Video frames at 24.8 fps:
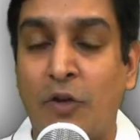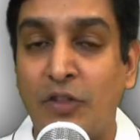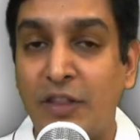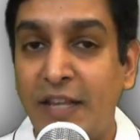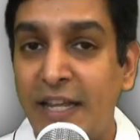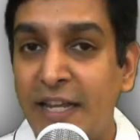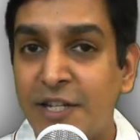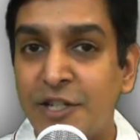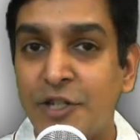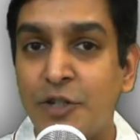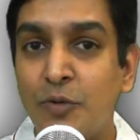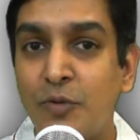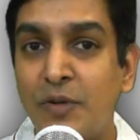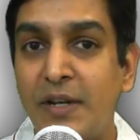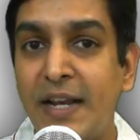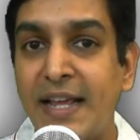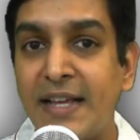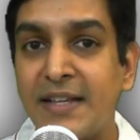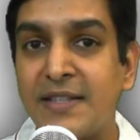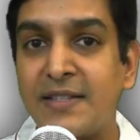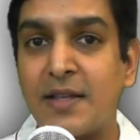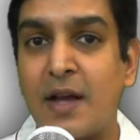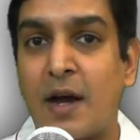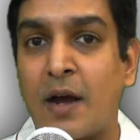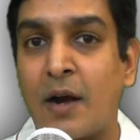Now, these two
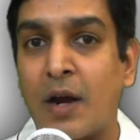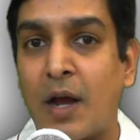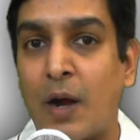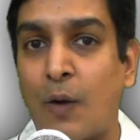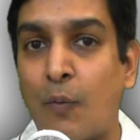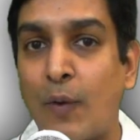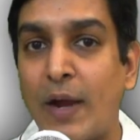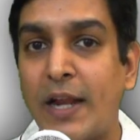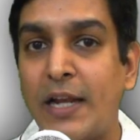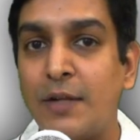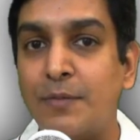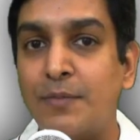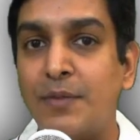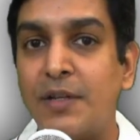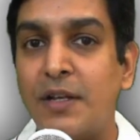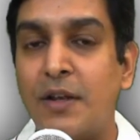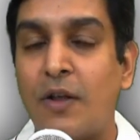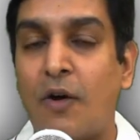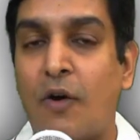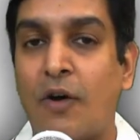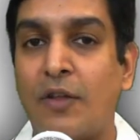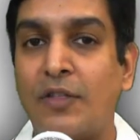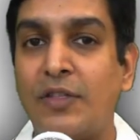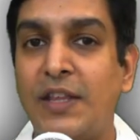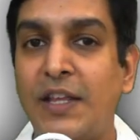links are available
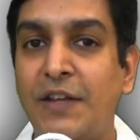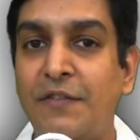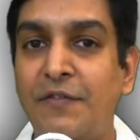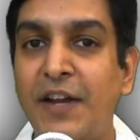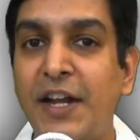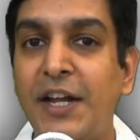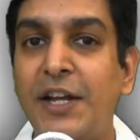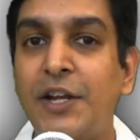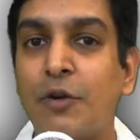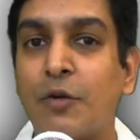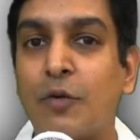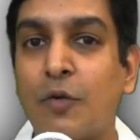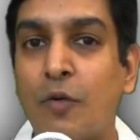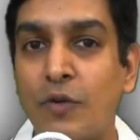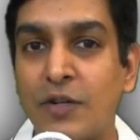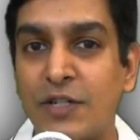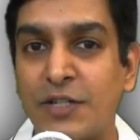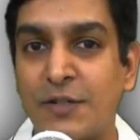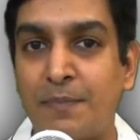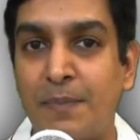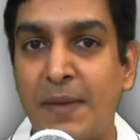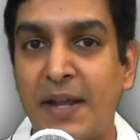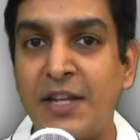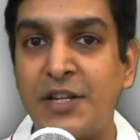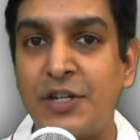on the video
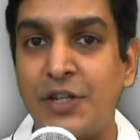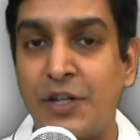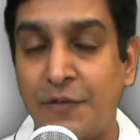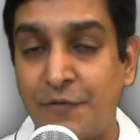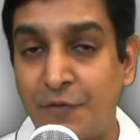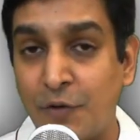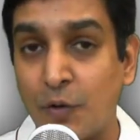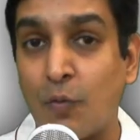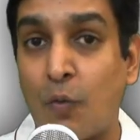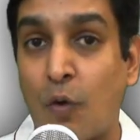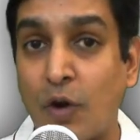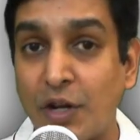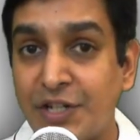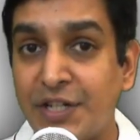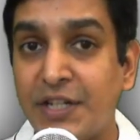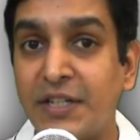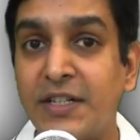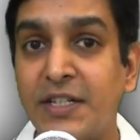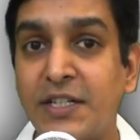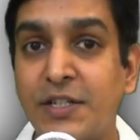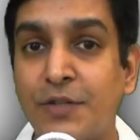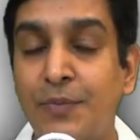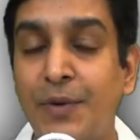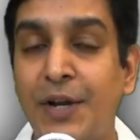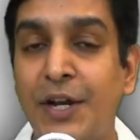course page. If you're watching
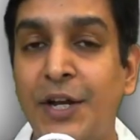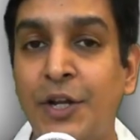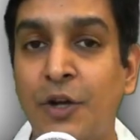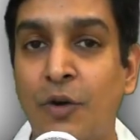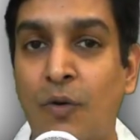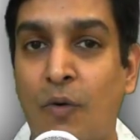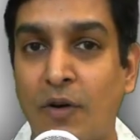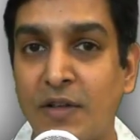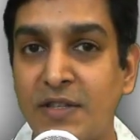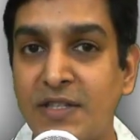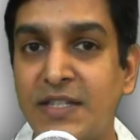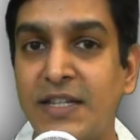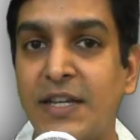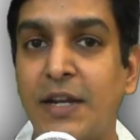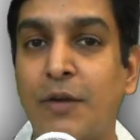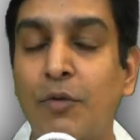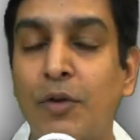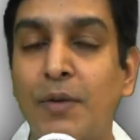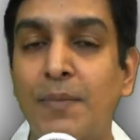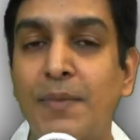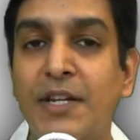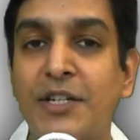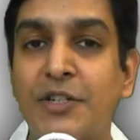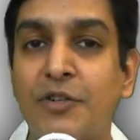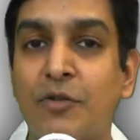this video on
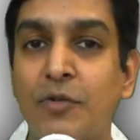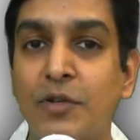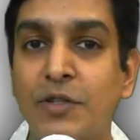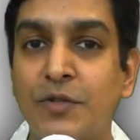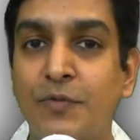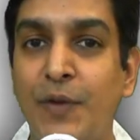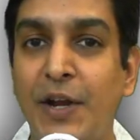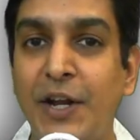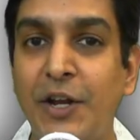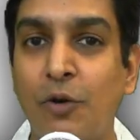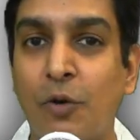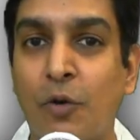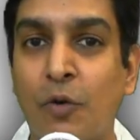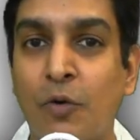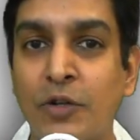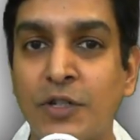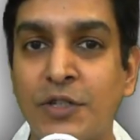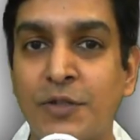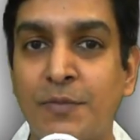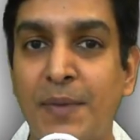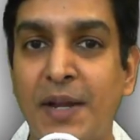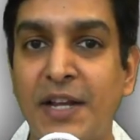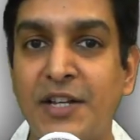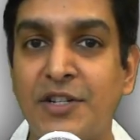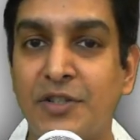SQL Maestro's video
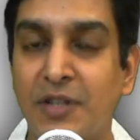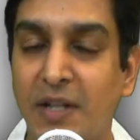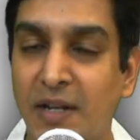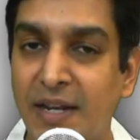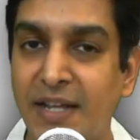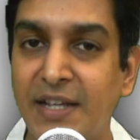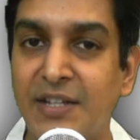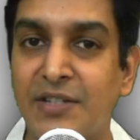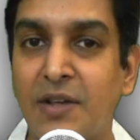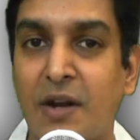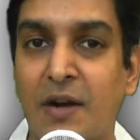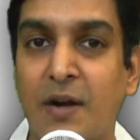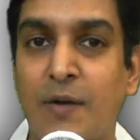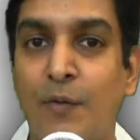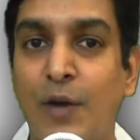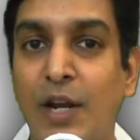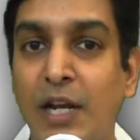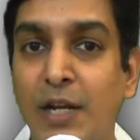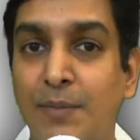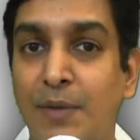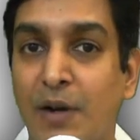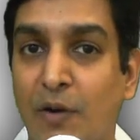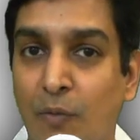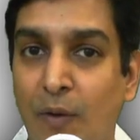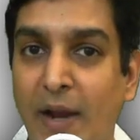course page, the links are
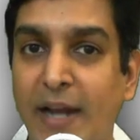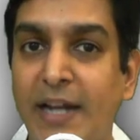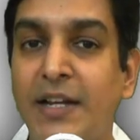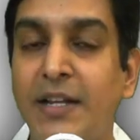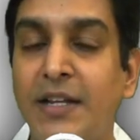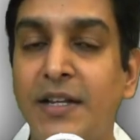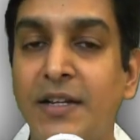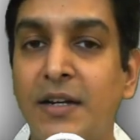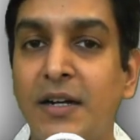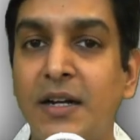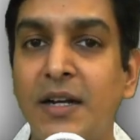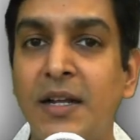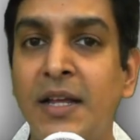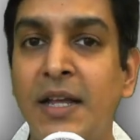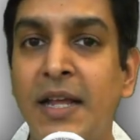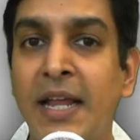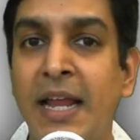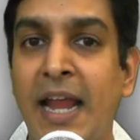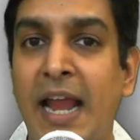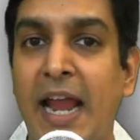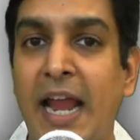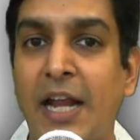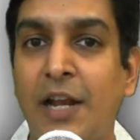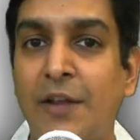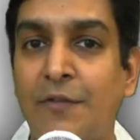available right here.
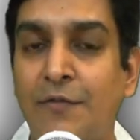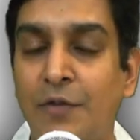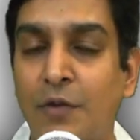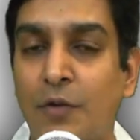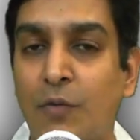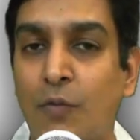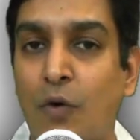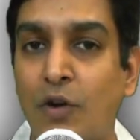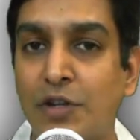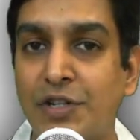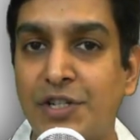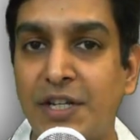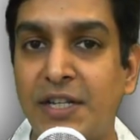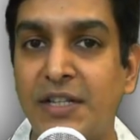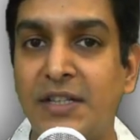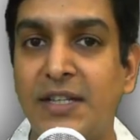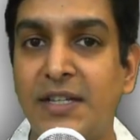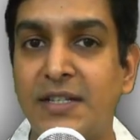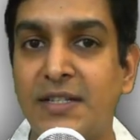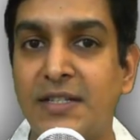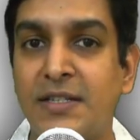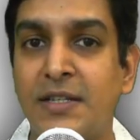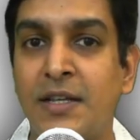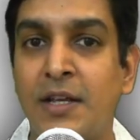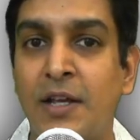And if you're watching
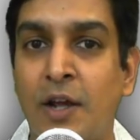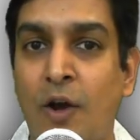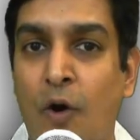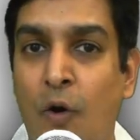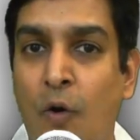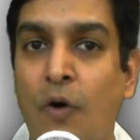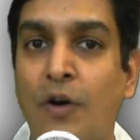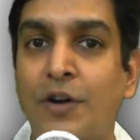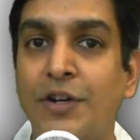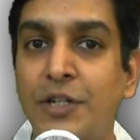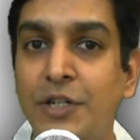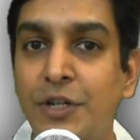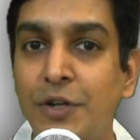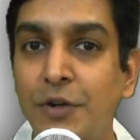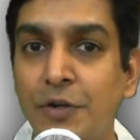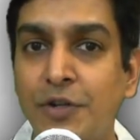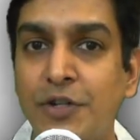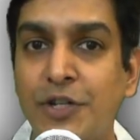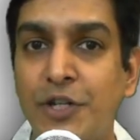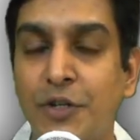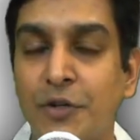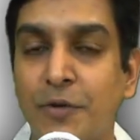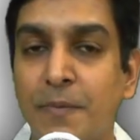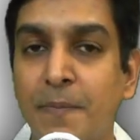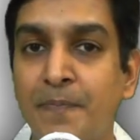this on
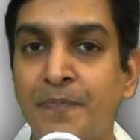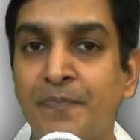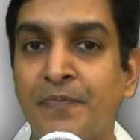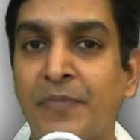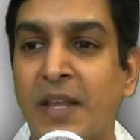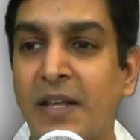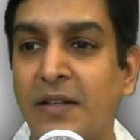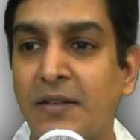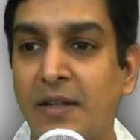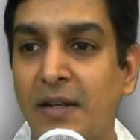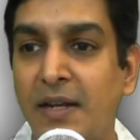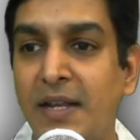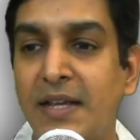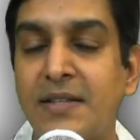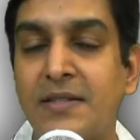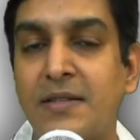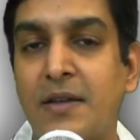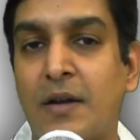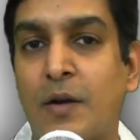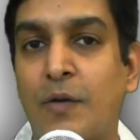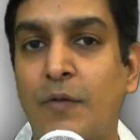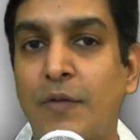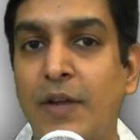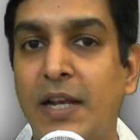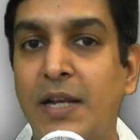YouTube, the links
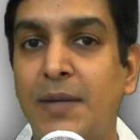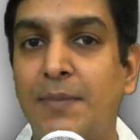are